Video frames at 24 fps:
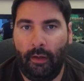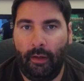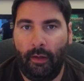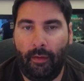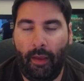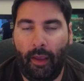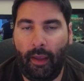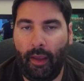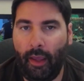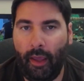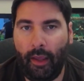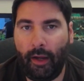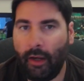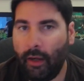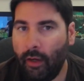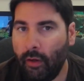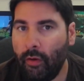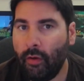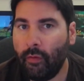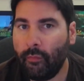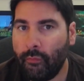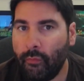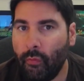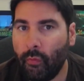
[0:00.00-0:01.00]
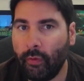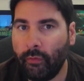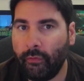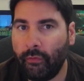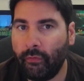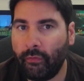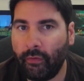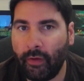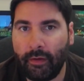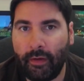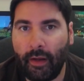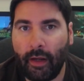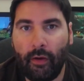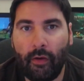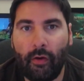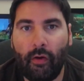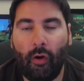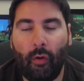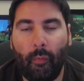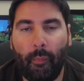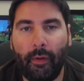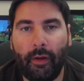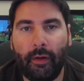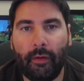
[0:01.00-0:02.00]
And I don't know if yours is
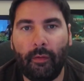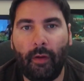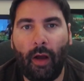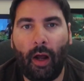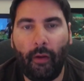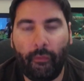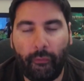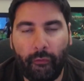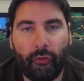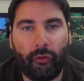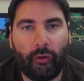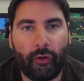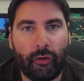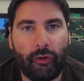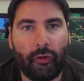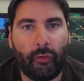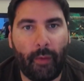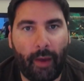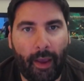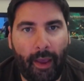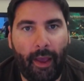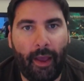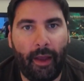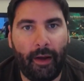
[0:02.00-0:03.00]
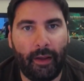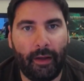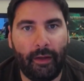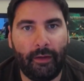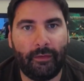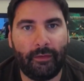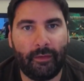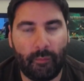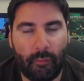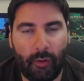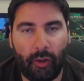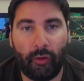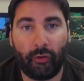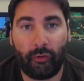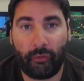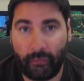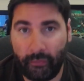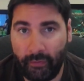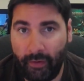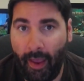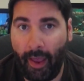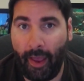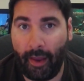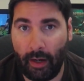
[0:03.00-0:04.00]
identical, but odds are good you had a similar
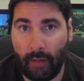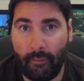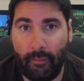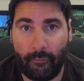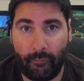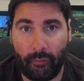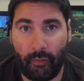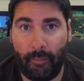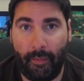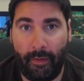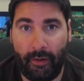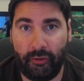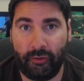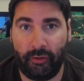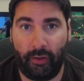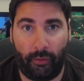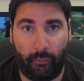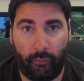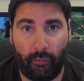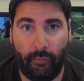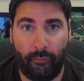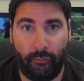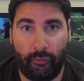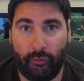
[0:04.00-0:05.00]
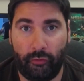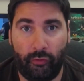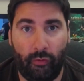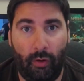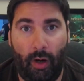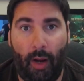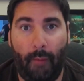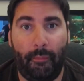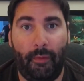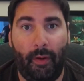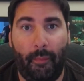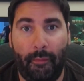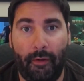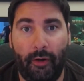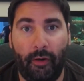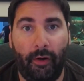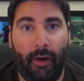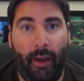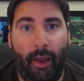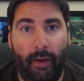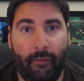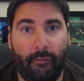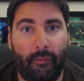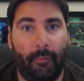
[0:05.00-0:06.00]
set of information that sort of just cropped up in your
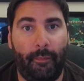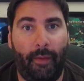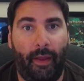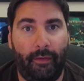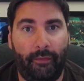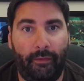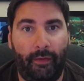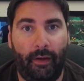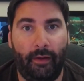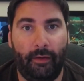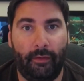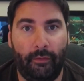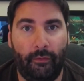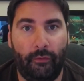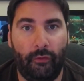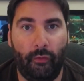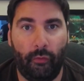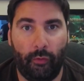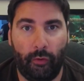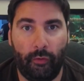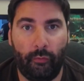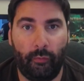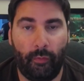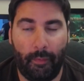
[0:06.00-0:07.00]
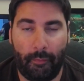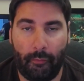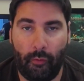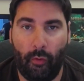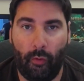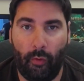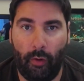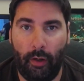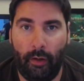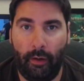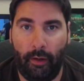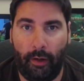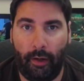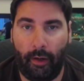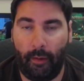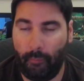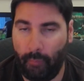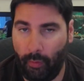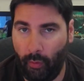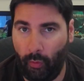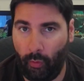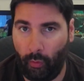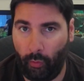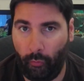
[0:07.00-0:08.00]
head from that sentence. You heard ripcord and it
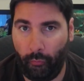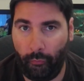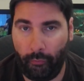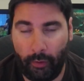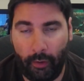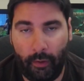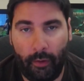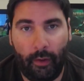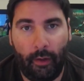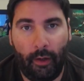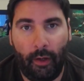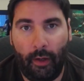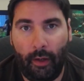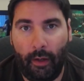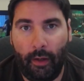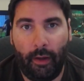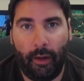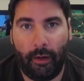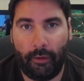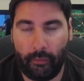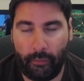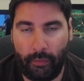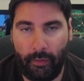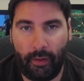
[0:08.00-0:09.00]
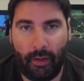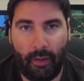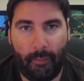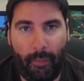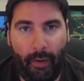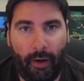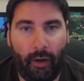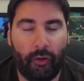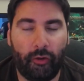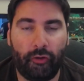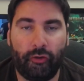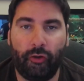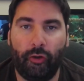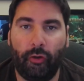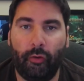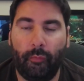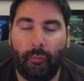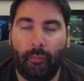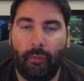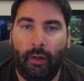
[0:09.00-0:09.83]
pulled, and you're thinking parachute.